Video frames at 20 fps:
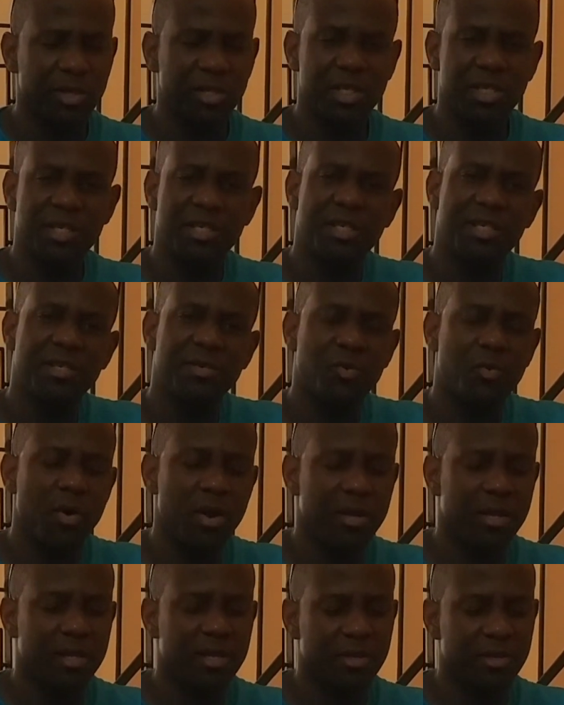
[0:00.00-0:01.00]
I tasted
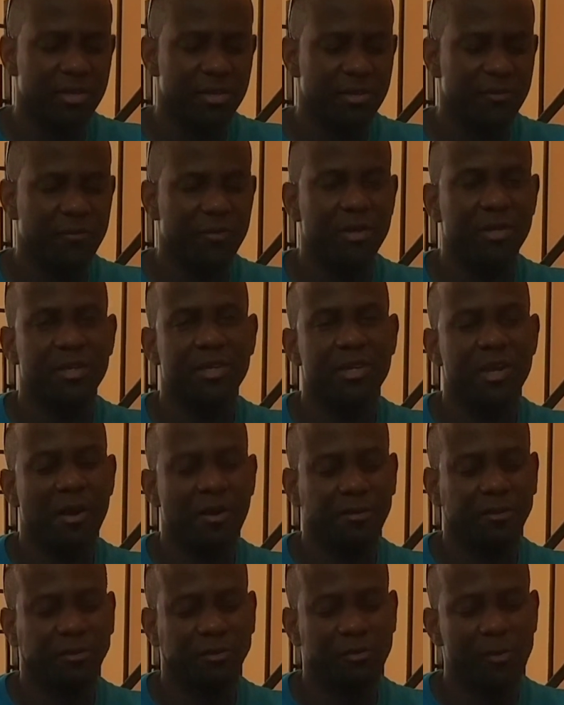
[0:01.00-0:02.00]
quite a lot of some
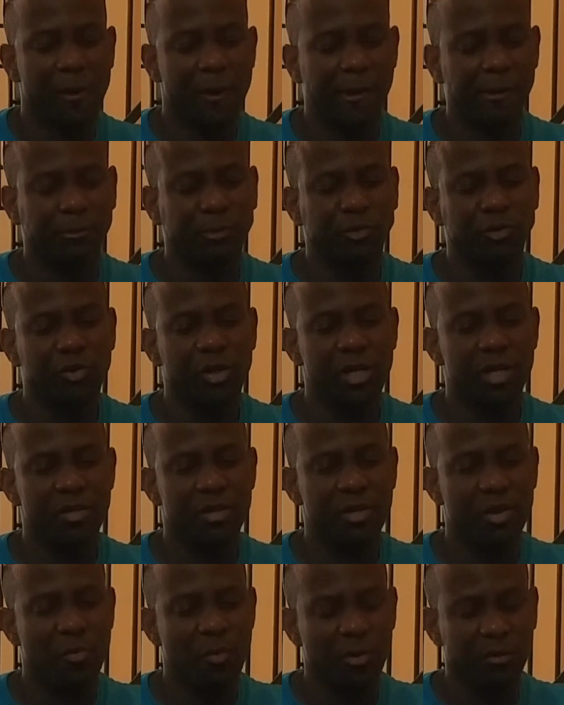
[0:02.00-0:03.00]
snack. I'm going to try
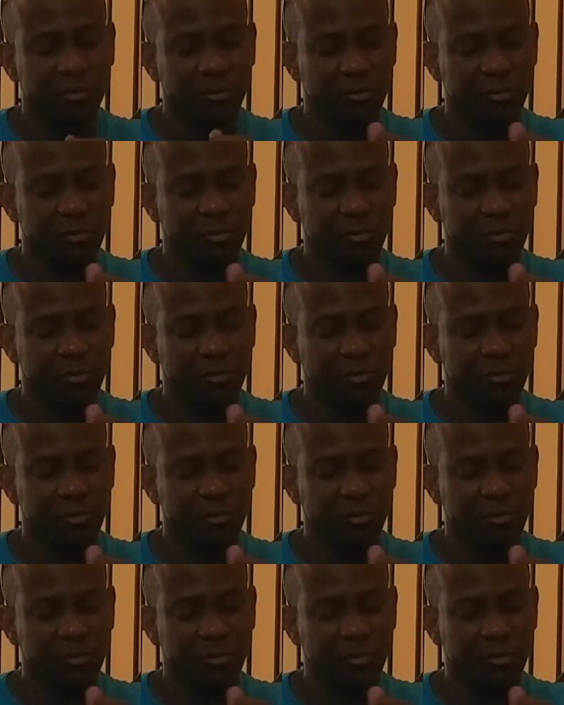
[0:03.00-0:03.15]
another one,